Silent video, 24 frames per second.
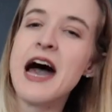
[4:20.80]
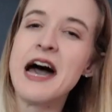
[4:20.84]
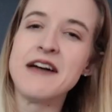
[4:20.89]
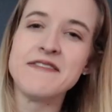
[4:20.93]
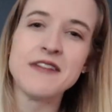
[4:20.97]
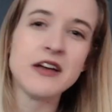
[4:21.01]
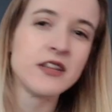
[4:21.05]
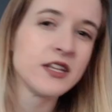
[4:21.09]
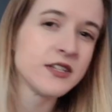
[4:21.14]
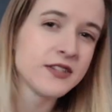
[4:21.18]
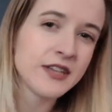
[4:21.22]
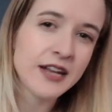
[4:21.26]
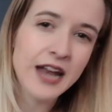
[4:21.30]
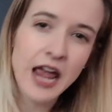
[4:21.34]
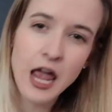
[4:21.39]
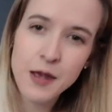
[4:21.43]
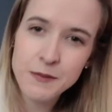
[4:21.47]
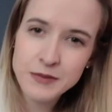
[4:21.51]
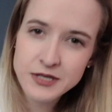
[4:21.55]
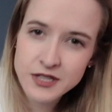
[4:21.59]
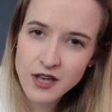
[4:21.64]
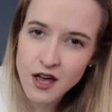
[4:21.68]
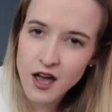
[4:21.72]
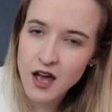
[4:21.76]
I found this on
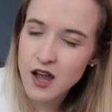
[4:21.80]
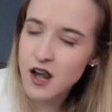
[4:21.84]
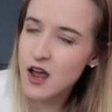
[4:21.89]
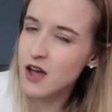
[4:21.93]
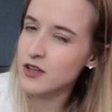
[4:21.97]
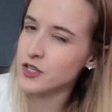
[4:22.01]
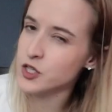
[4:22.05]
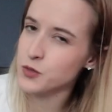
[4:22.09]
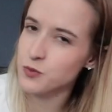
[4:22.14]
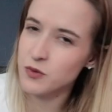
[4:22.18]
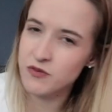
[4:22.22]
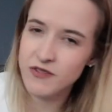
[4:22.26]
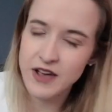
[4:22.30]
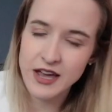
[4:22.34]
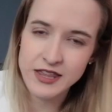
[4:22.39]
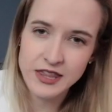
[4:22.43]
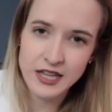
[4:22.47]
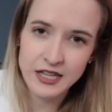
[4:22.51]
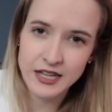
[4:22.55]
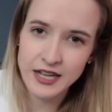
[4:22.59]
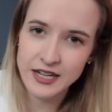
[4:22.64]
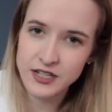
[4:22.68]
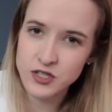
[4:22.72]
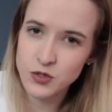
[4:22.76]
Amazon. I'll just provide
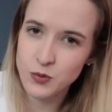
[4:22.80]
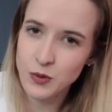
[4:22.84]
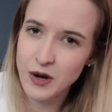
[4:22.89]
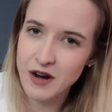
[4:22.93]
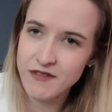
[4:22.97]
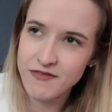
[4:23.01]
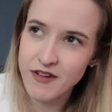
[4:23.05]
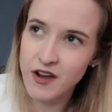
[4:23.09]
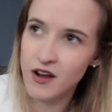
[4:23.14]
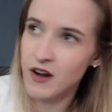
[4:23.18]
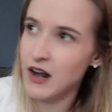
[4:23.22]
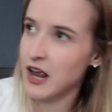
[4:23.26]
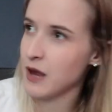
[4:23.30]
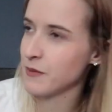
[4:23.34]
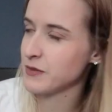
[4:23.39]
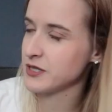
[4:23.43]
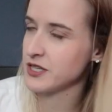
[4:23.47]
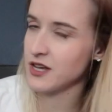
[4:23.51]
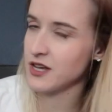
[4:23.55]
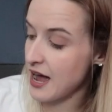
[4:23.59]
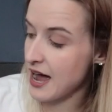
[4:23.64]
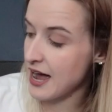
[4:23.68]
the link to where I found it on Amazon.